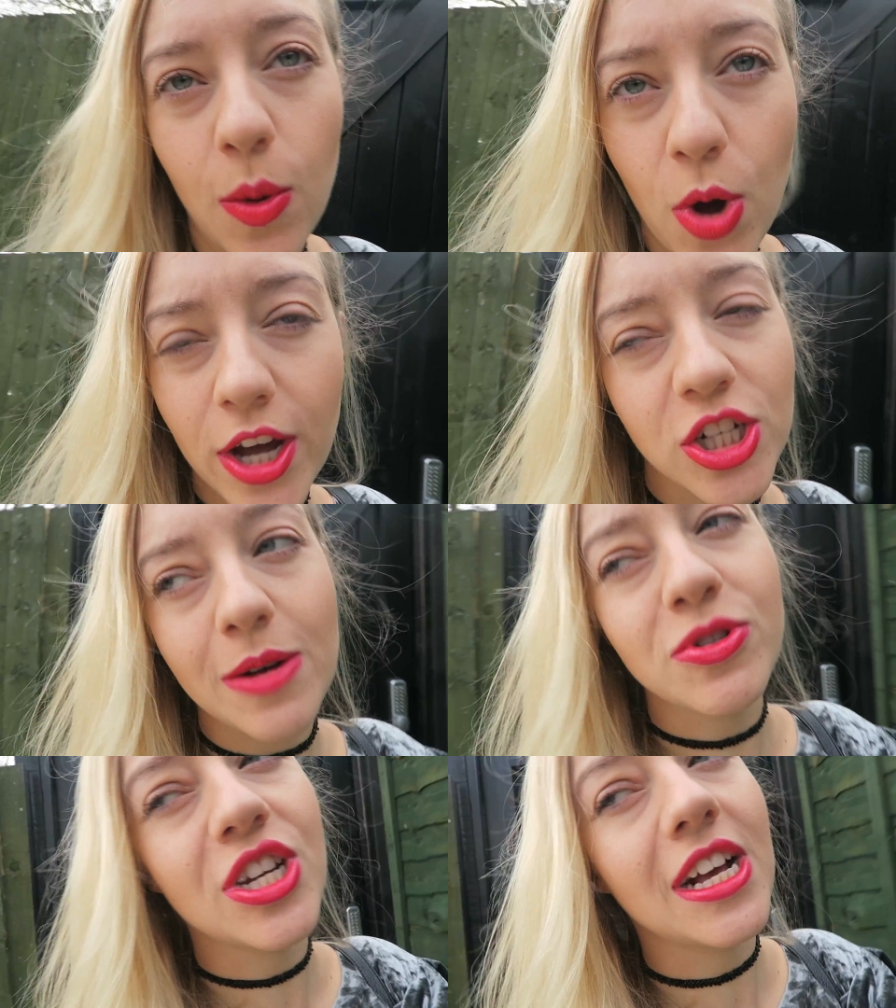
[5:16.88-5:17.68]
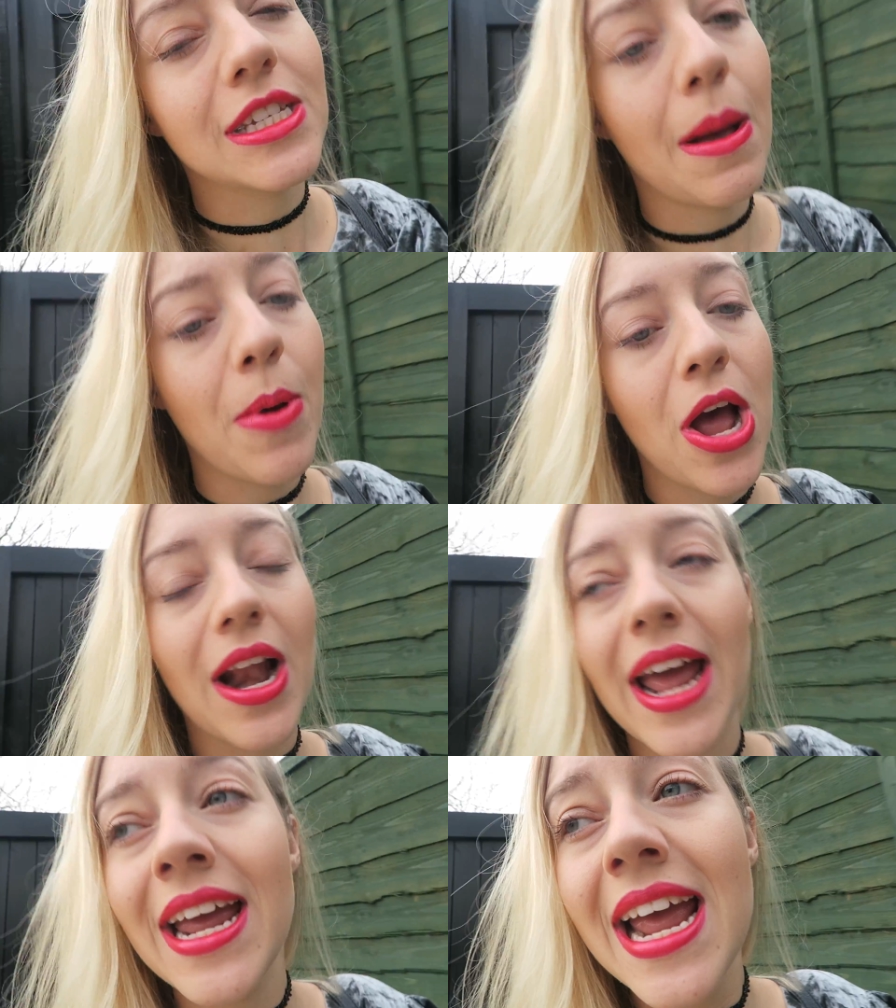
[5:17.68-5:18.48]
a hard worker, Jim. She gets up
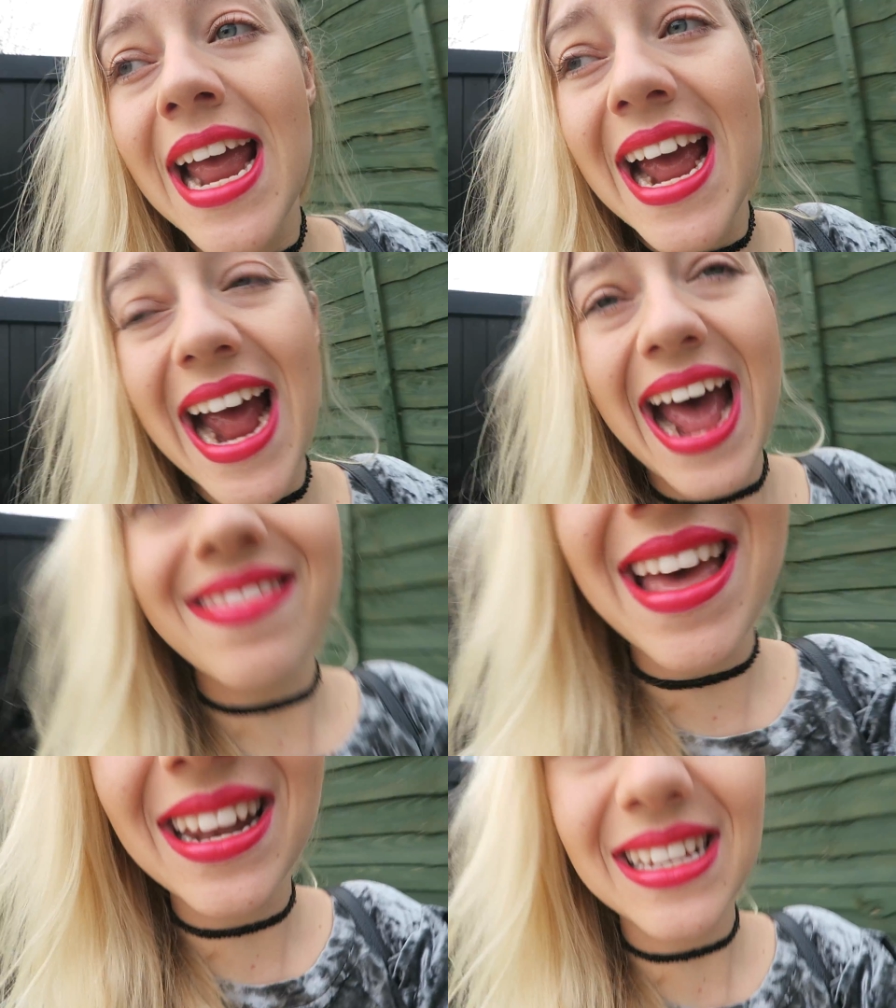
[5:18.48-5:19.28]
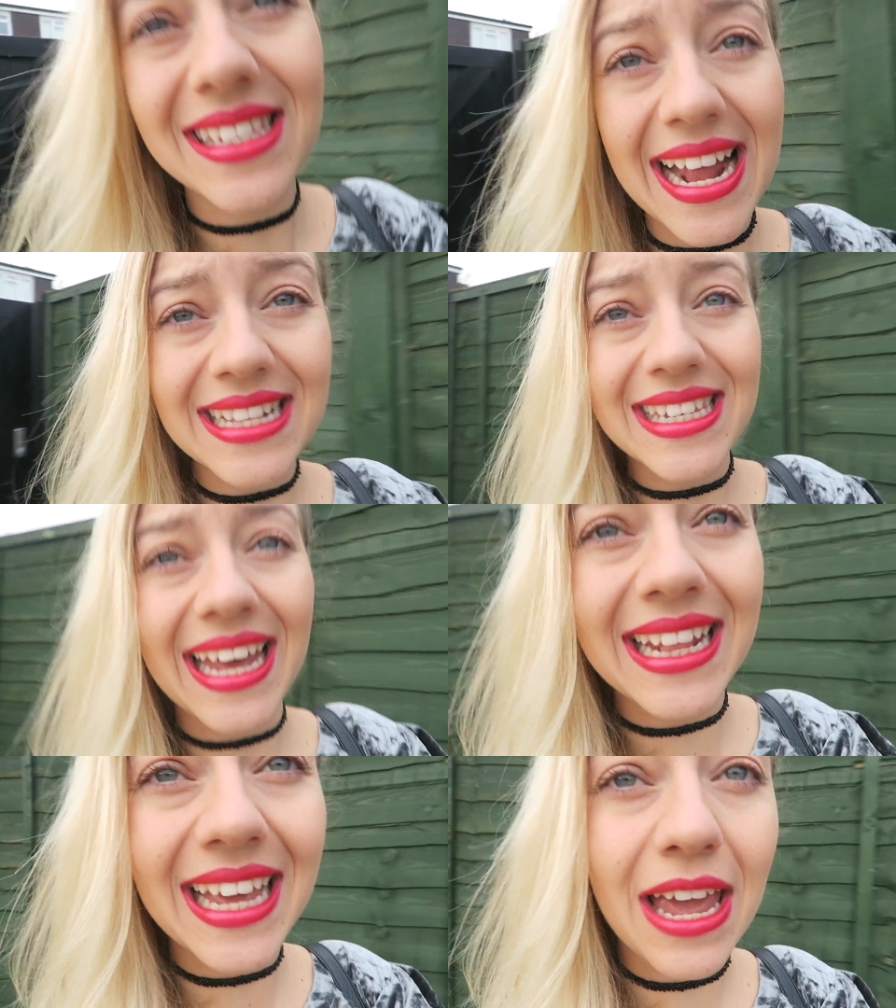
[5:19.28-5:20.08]
early. And then sent it
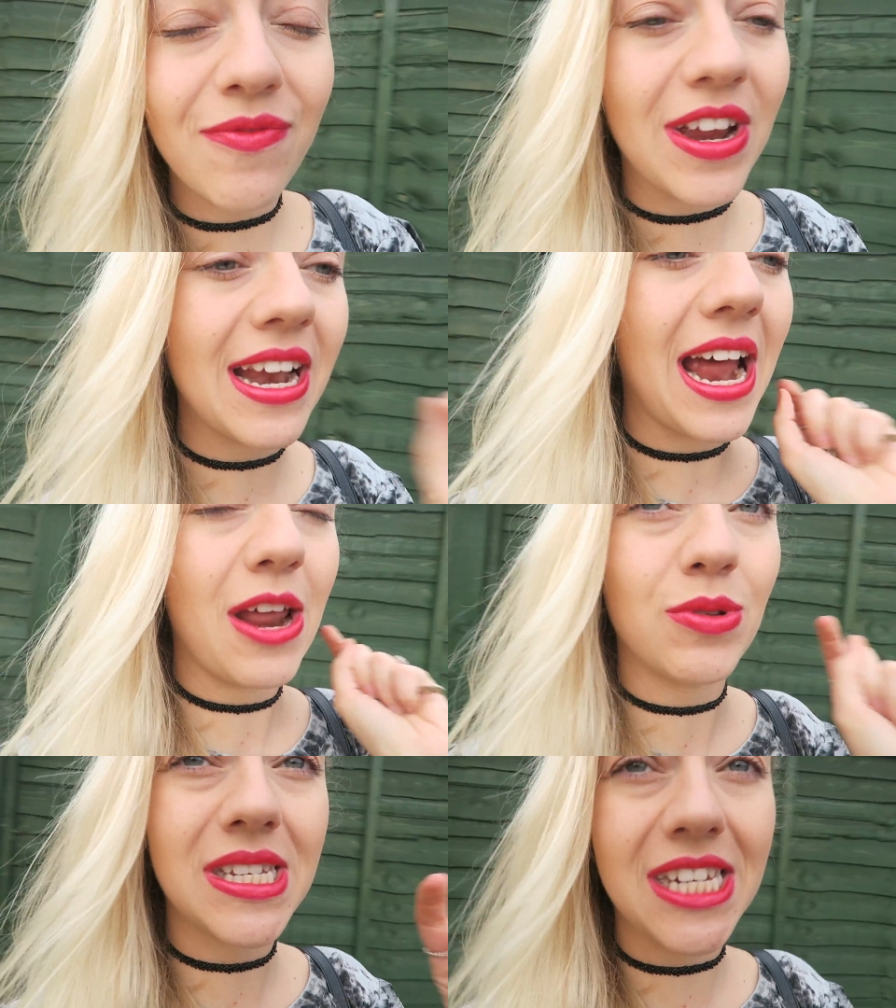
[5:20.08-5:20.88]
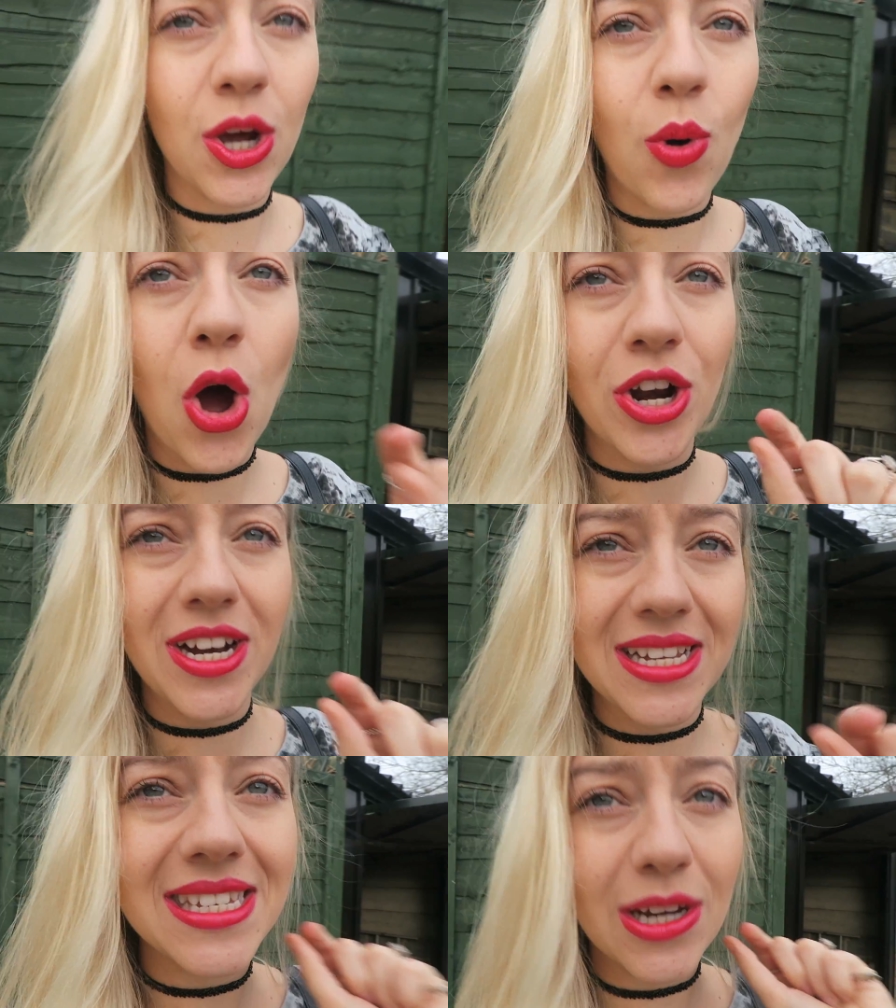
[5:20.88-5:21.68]
in the evening and it was still on
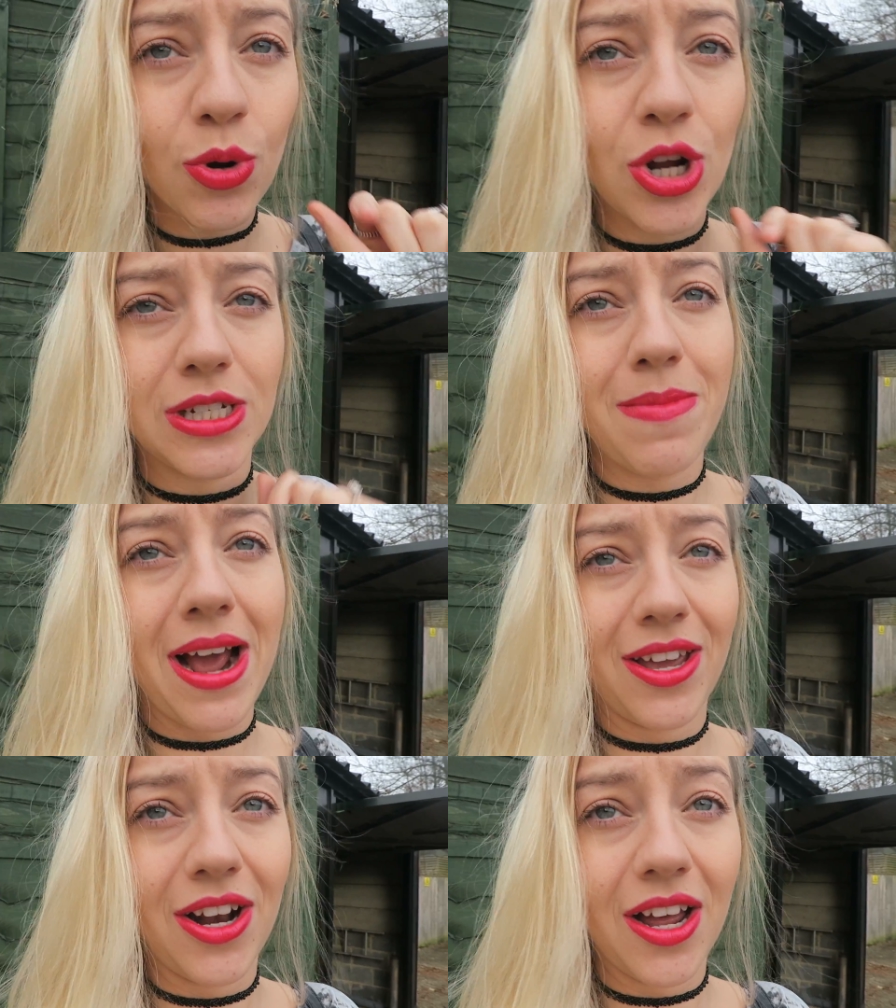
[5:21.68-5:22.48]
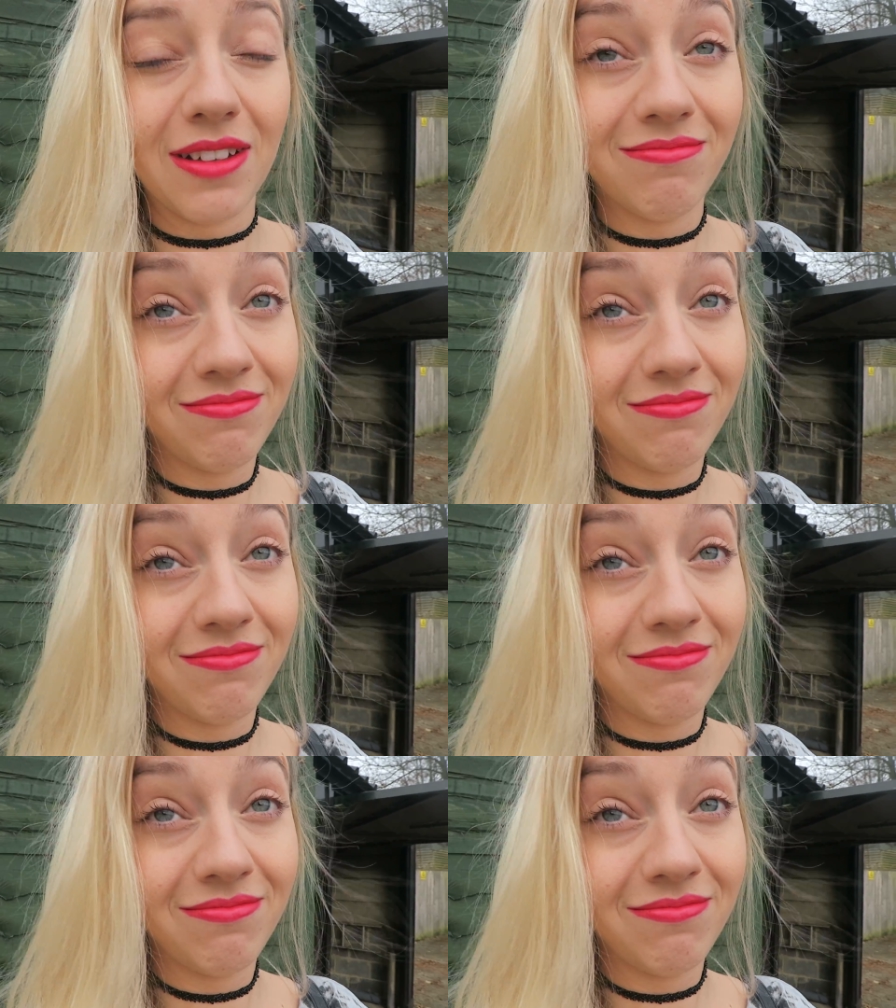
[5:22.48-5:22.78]
and it still looked immaculate.